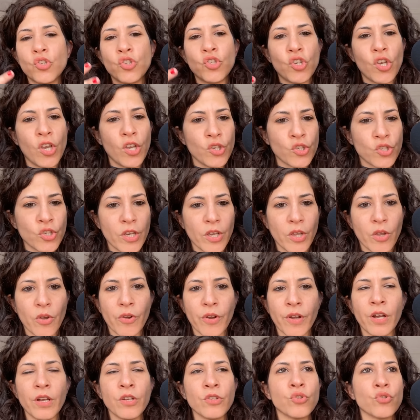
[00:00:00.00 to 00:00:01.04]
changing your
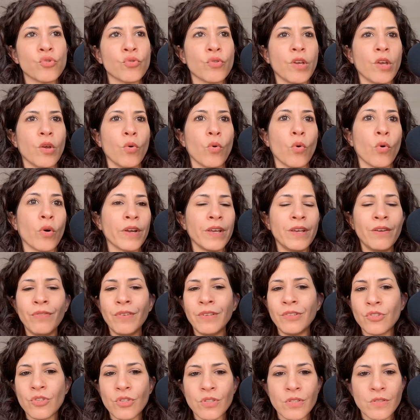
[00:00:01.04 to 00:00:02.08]
country or
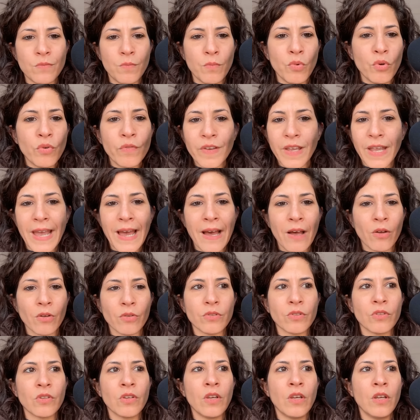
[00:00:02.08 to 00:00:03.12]
even just moving
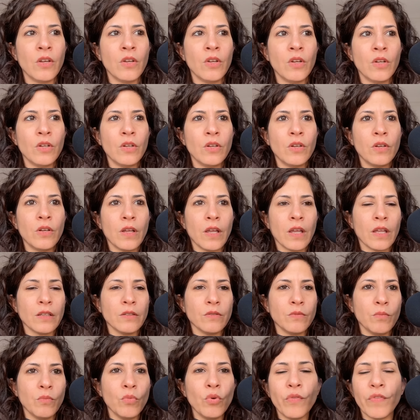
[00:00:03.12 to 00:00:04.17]
out
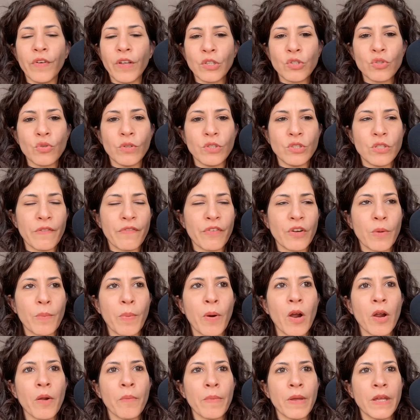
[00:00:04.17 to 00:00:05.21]
and moving to a different
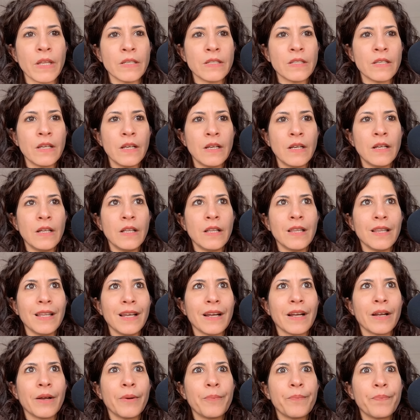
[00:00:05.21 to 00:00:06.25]
apartment,
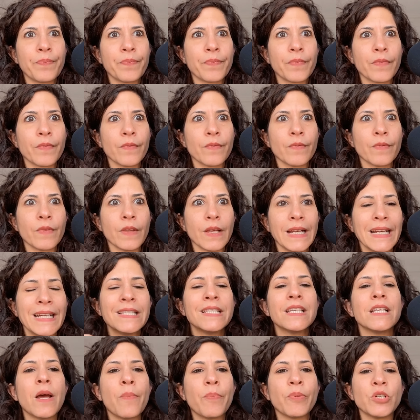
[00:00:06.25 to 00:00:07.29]
like
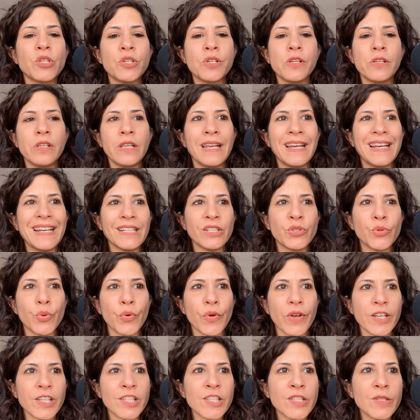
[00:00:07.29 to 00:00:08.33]
it's an opportunity to
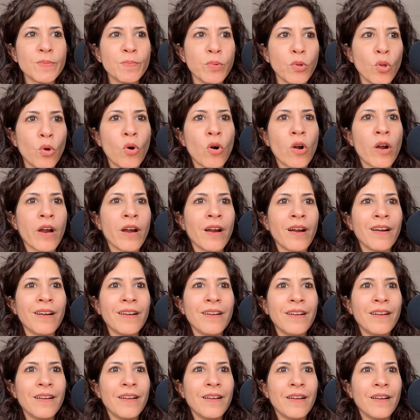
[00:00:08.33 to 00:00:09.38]
explore
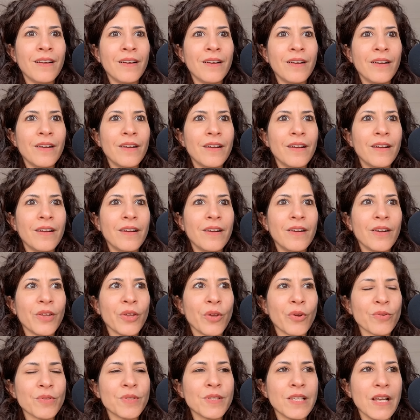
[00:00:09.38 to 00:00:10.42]

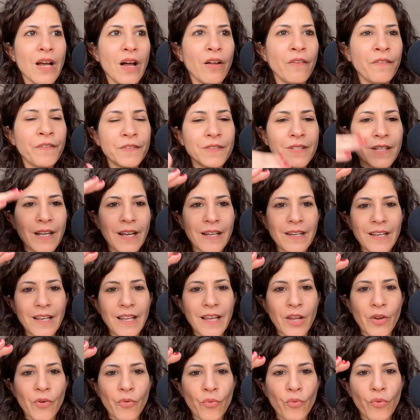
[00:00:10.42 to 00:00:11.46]
yourself, to kind of
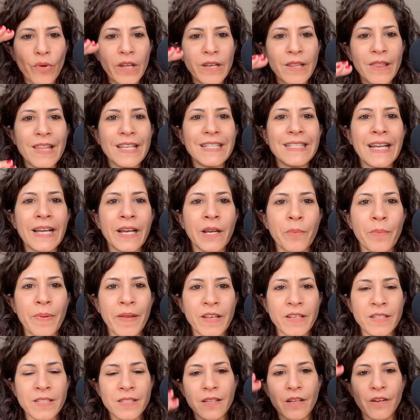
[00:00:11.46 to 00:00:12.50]
like run the
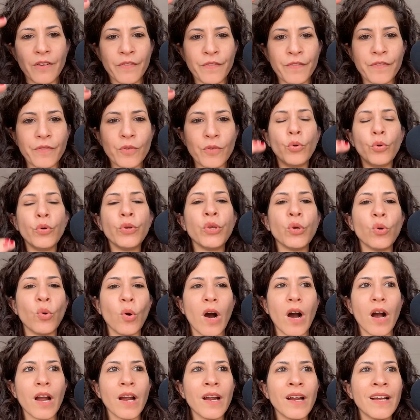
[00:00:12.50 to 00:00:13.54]
database of you
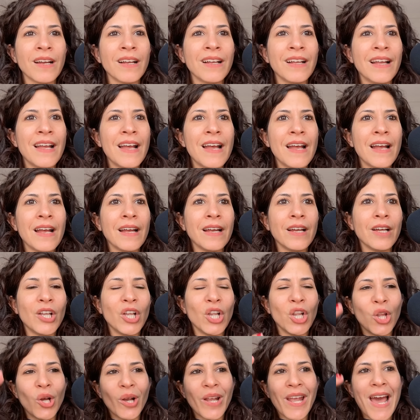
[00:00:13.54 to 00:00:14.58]
are,
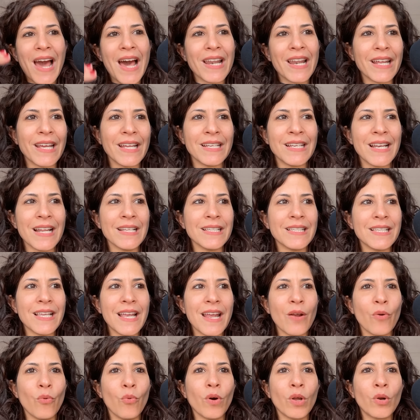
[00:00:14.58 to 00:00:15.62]
look at it and
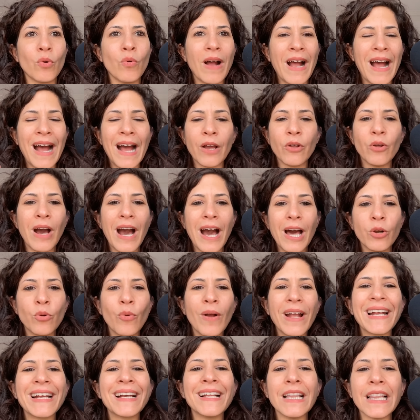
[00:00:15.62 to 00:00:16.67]
say, what do how how do
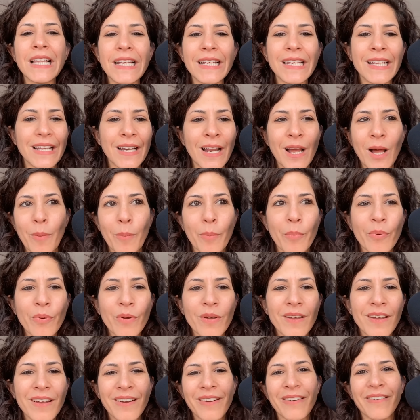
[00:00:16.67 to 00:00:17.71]
I clean it up?
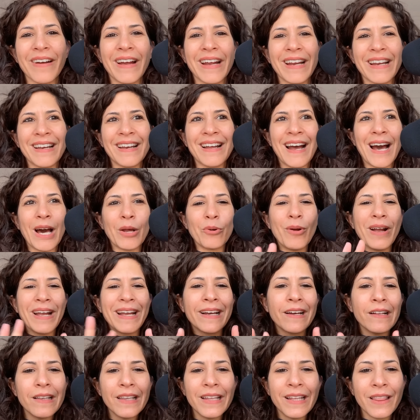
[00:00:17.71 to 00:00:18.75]
right? How do I
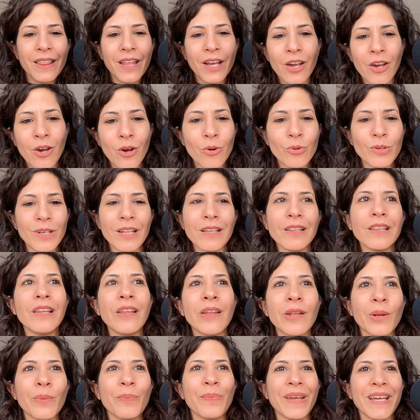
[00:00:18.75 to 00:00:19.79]
clean the code a
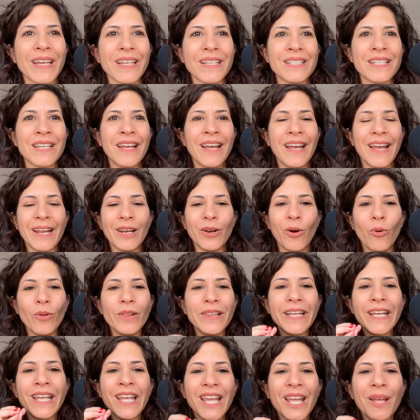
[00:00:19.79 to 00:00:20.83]
little bit and
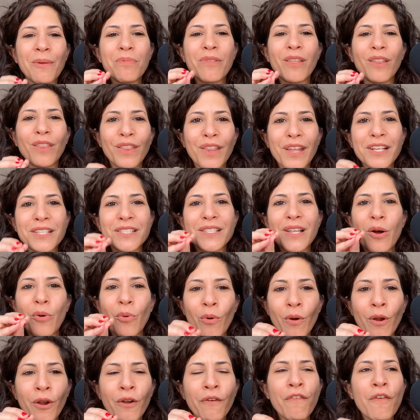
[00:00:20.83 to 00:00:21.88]
only keep the things that
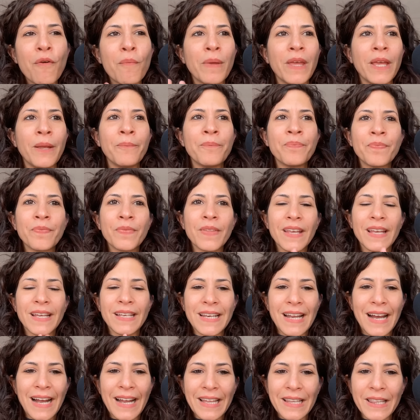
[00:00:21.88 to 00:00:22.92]
work for me
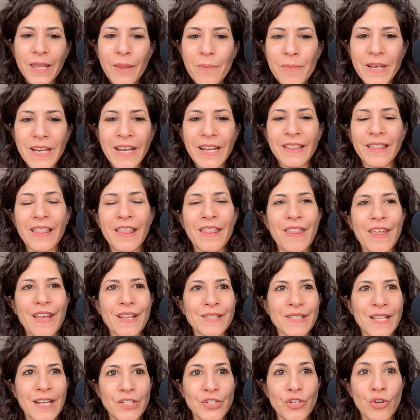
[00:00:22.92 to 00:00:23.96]
and I eliminate the
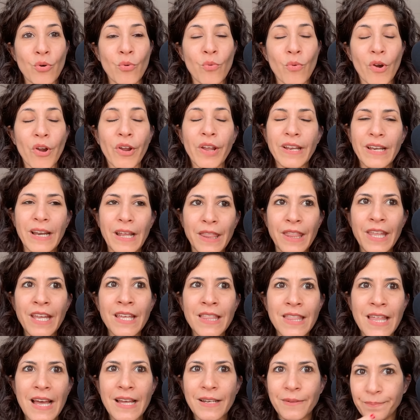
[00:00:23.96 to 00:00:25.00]
things that don't work? And I
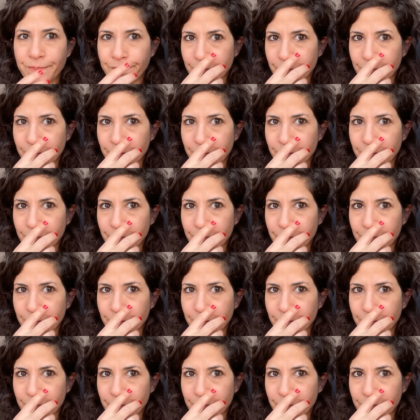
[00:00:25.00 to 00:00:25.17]
think that